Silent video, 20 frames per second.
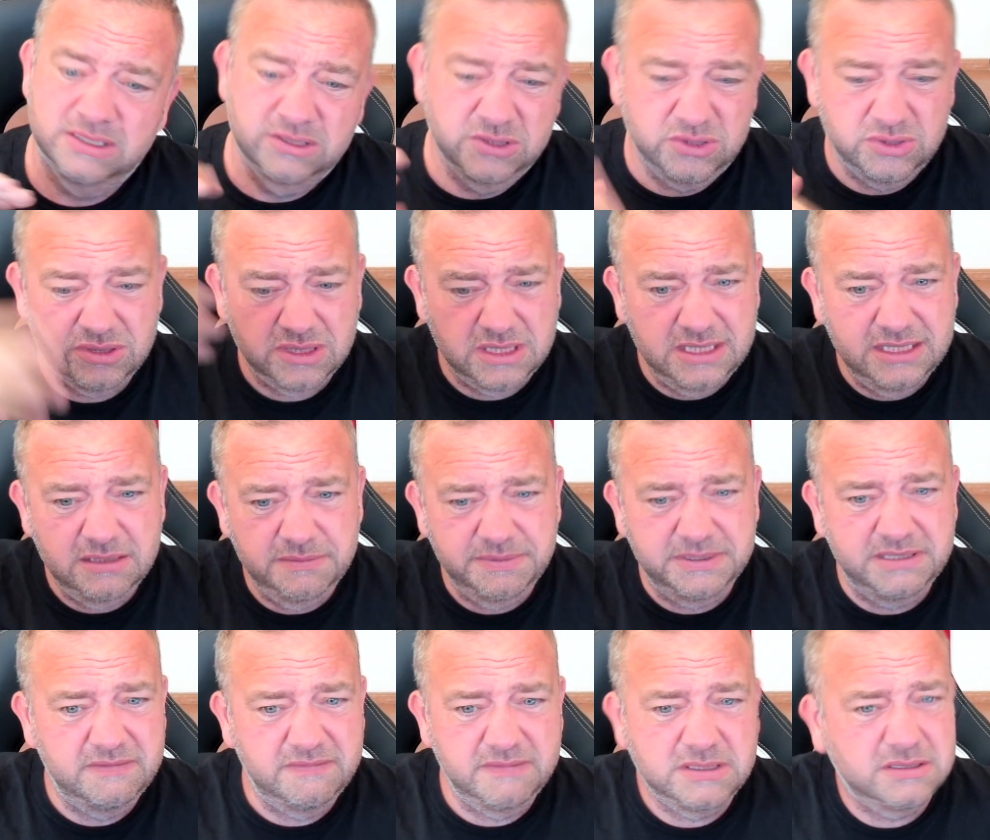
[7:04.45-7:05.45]
Just a
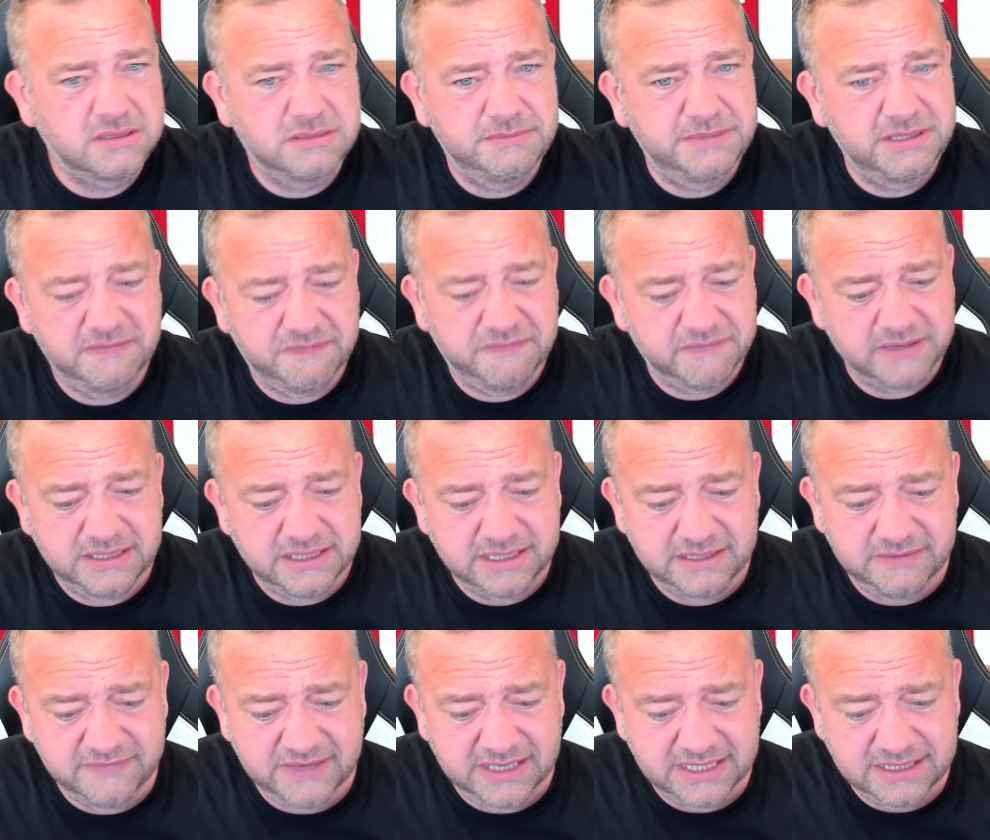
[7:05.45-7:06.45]
bit of friendly
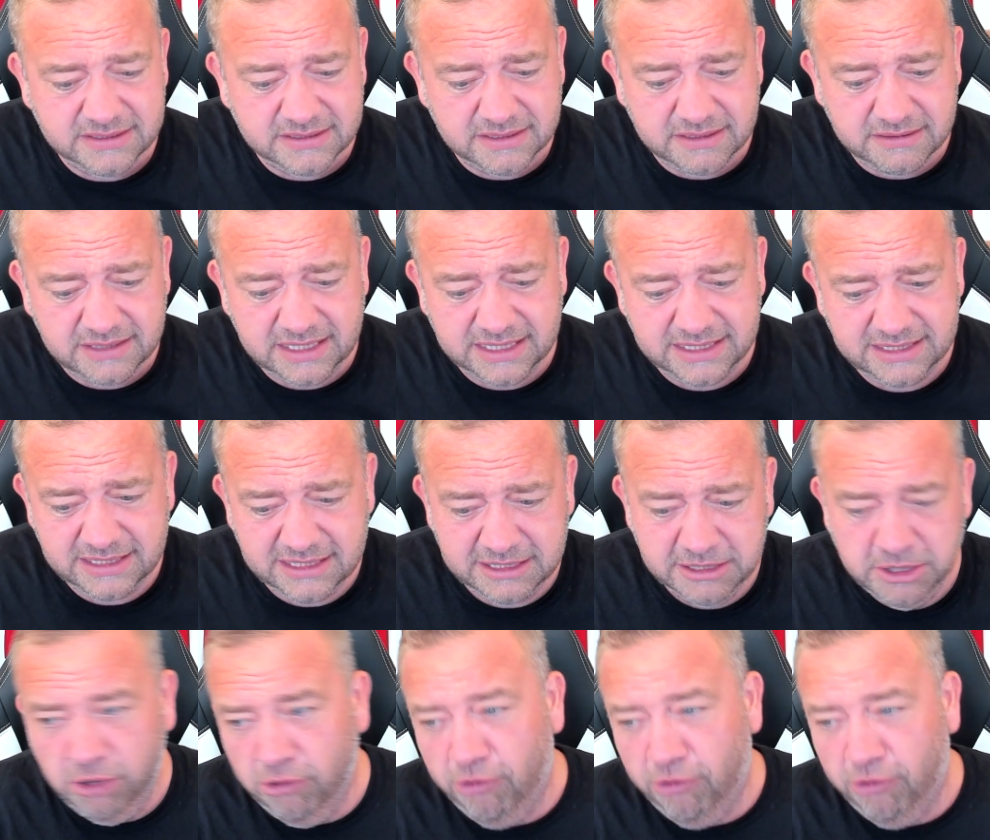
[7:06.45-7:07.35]
advice, all right, yeah.